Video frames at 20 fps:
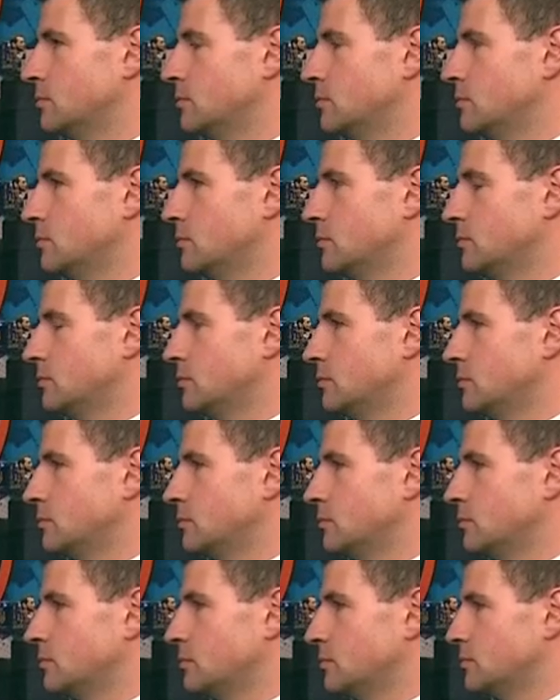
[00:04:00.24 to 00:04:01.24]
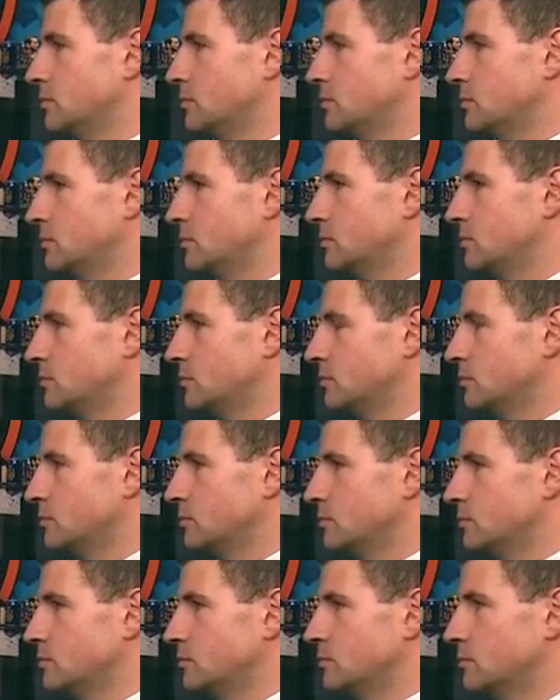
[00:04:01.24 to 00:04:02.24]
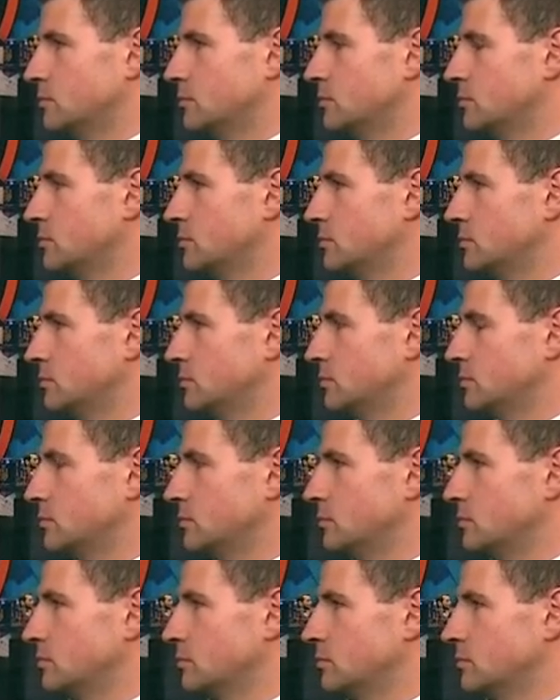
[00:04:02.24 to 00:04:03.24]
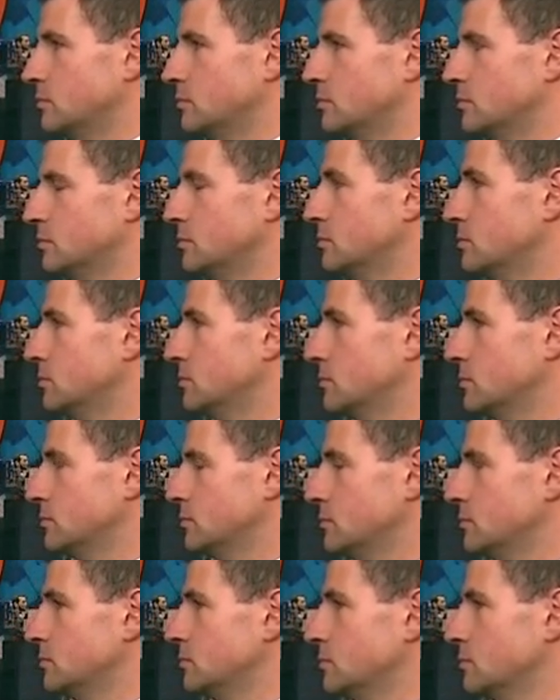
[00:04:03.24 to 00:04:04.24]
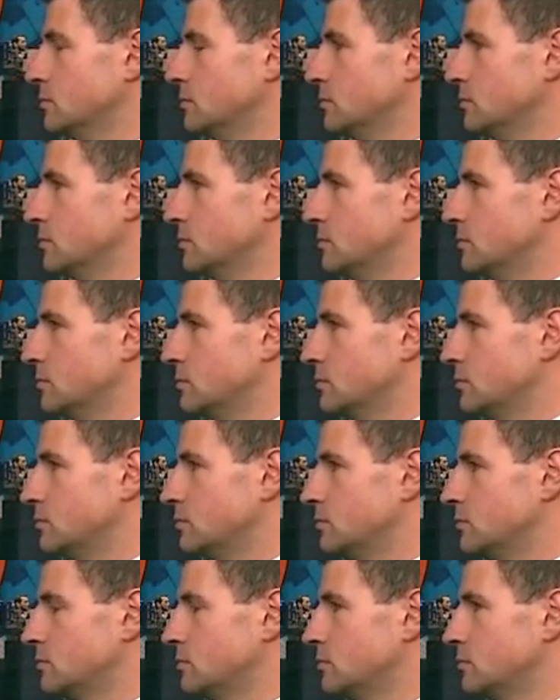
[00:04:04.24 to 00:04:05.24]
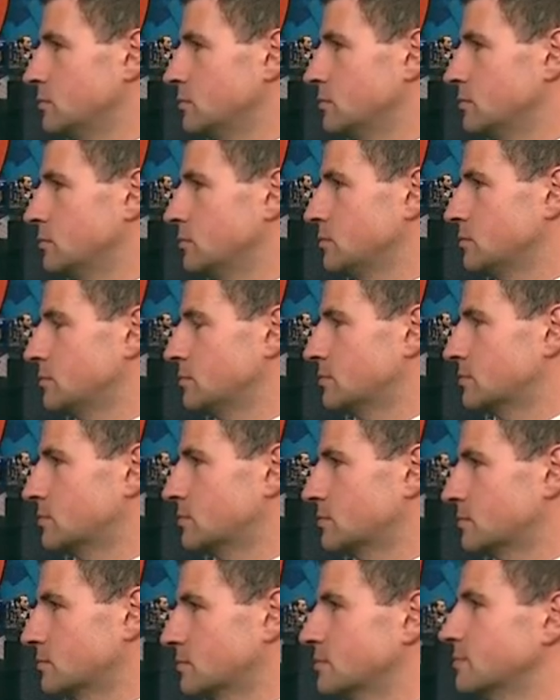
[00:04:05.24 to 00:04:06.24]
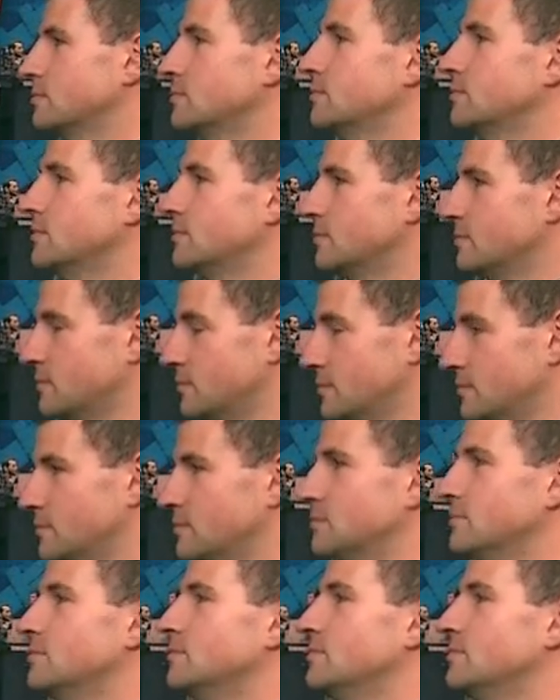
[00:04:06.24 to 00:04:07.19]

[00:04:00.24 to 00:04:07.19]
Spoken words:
(silent)